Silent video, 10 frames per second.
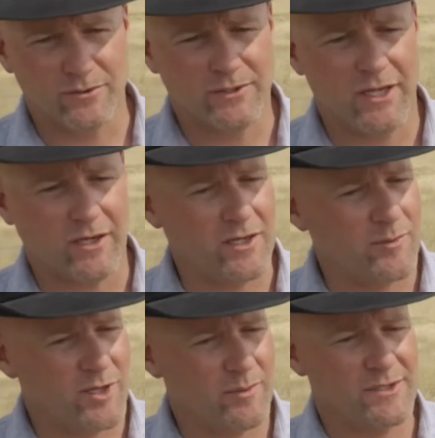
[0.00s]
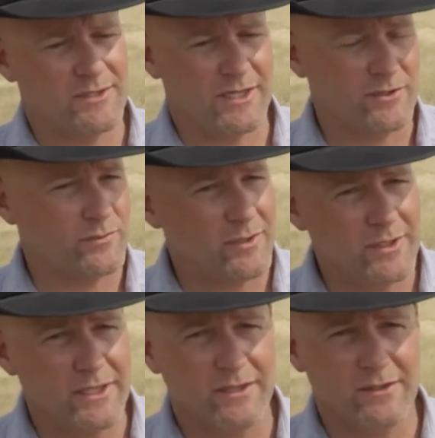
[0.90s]
We're talking maybe 10,
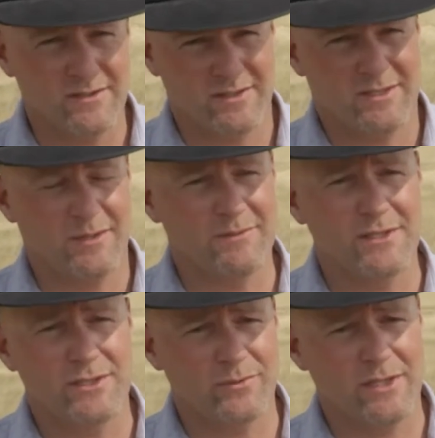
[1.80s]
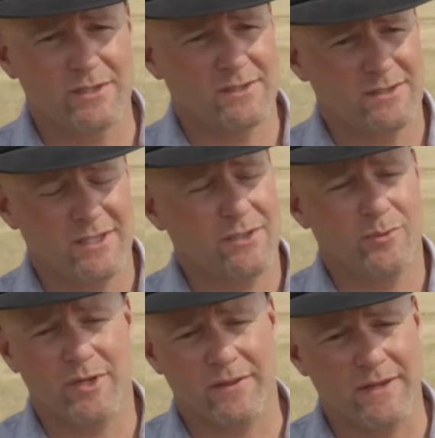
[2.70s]
20 acres. Some situations, it
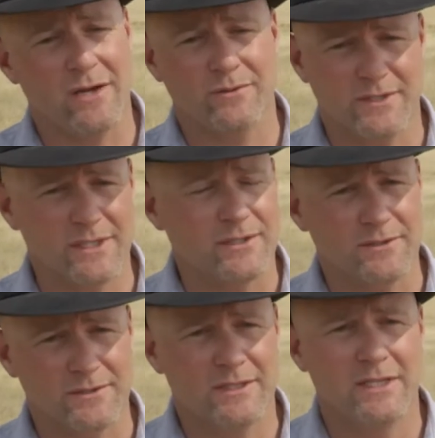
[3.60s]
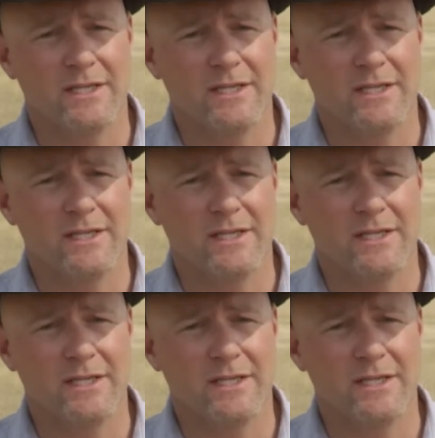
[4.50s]
could be 1,000 acres.